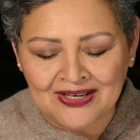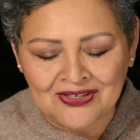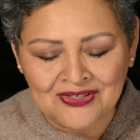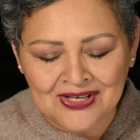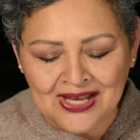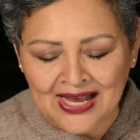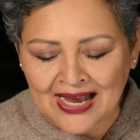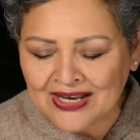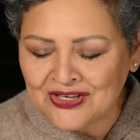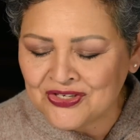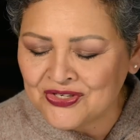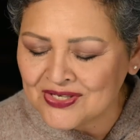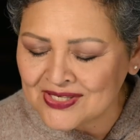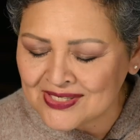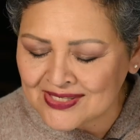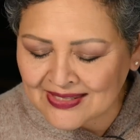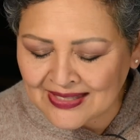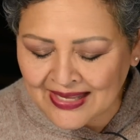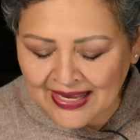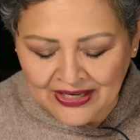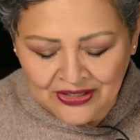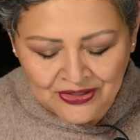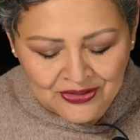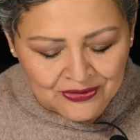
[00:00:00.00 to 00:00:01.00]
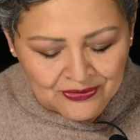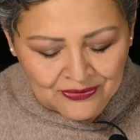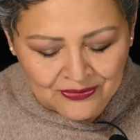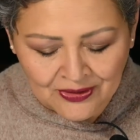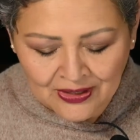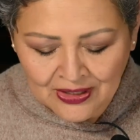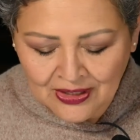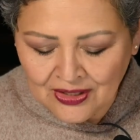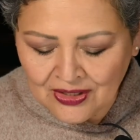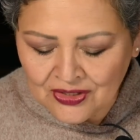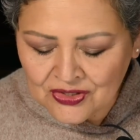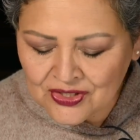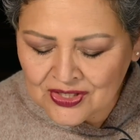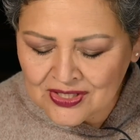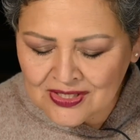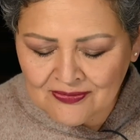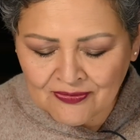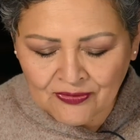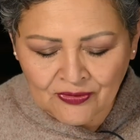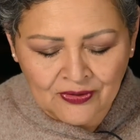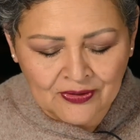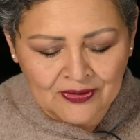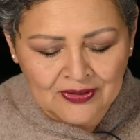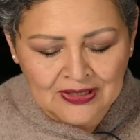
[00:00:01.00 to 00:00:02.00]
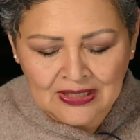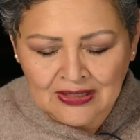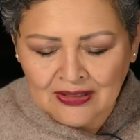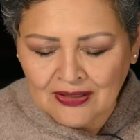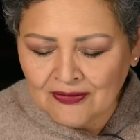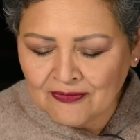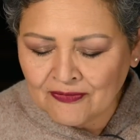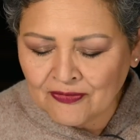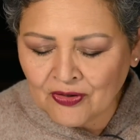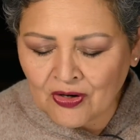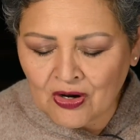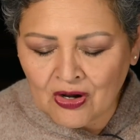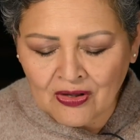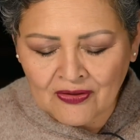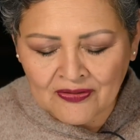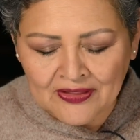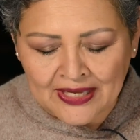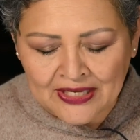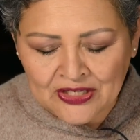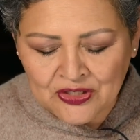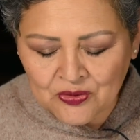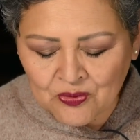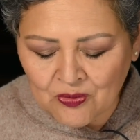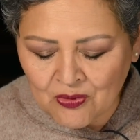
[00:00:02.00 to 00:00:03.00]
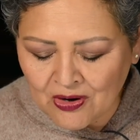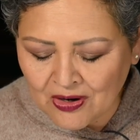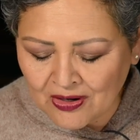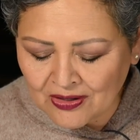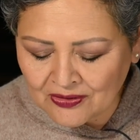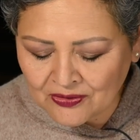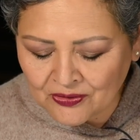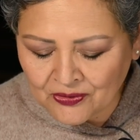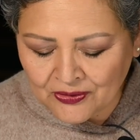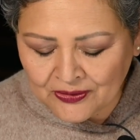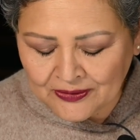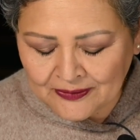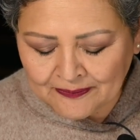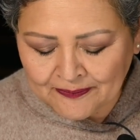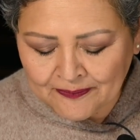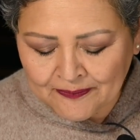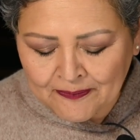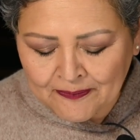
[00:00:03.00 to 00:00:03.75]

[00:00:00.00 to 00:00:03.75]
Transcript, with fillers: I, ju I just thank you just for, for all that you are, Lord.